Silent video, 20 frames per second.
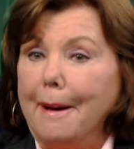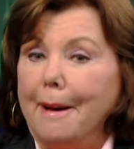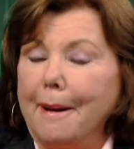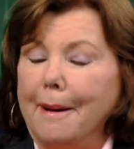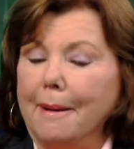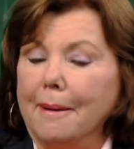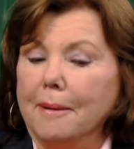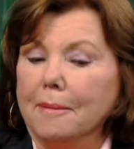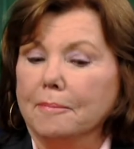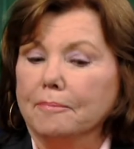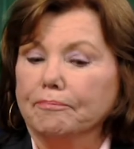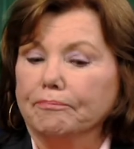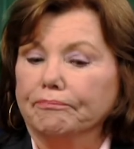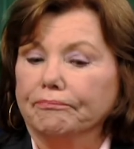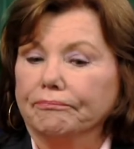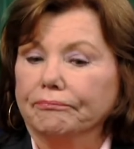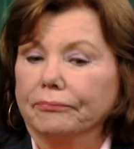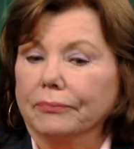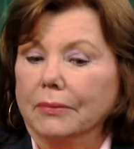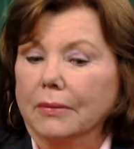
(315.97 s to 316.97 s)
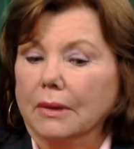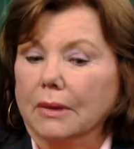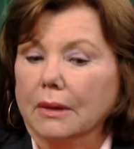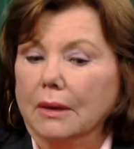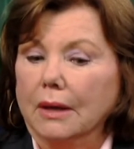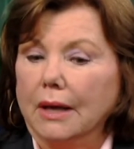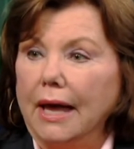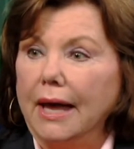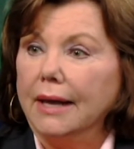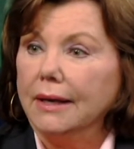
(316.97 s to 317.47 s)
Yeah. Um, sort of
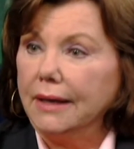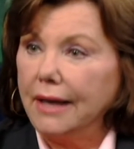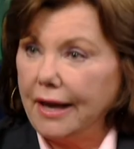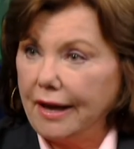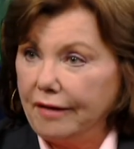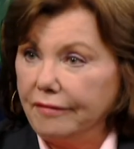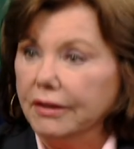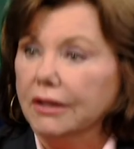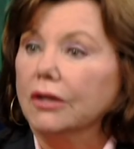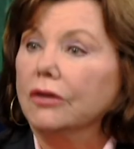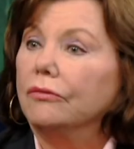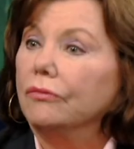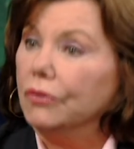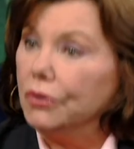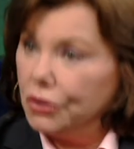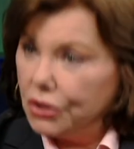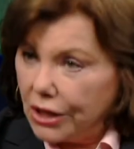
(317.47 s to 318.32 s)
positioned having, you for all.